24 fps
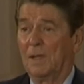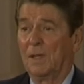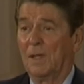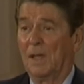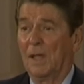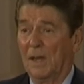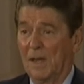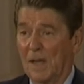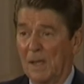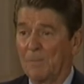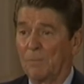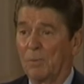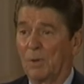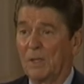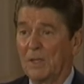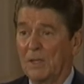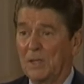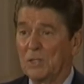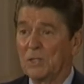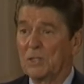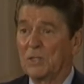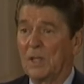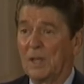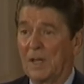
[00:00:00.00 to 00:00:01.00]
and I'm
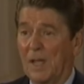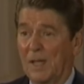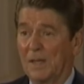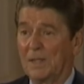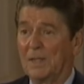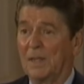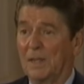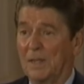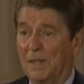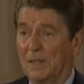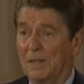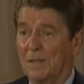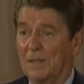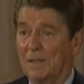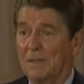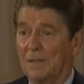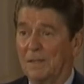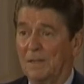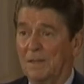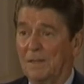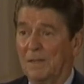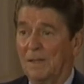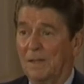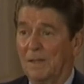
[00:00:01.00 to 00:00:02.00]
pleased that I did it.
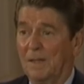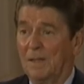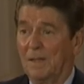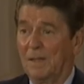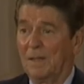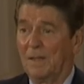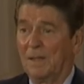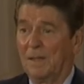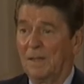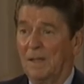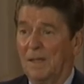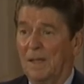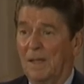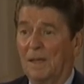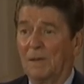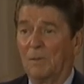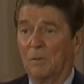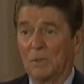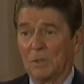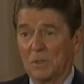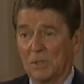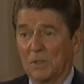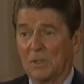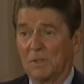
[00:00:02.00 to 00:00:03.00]
And it
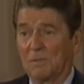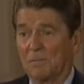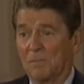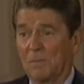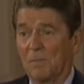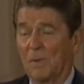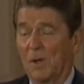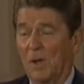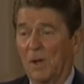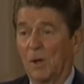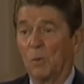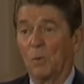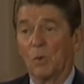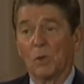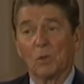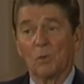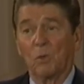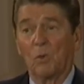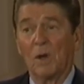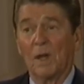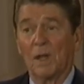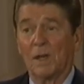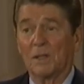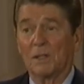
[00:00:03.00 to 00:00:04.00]
was a
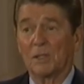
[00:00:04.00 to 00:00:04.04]
worthwhile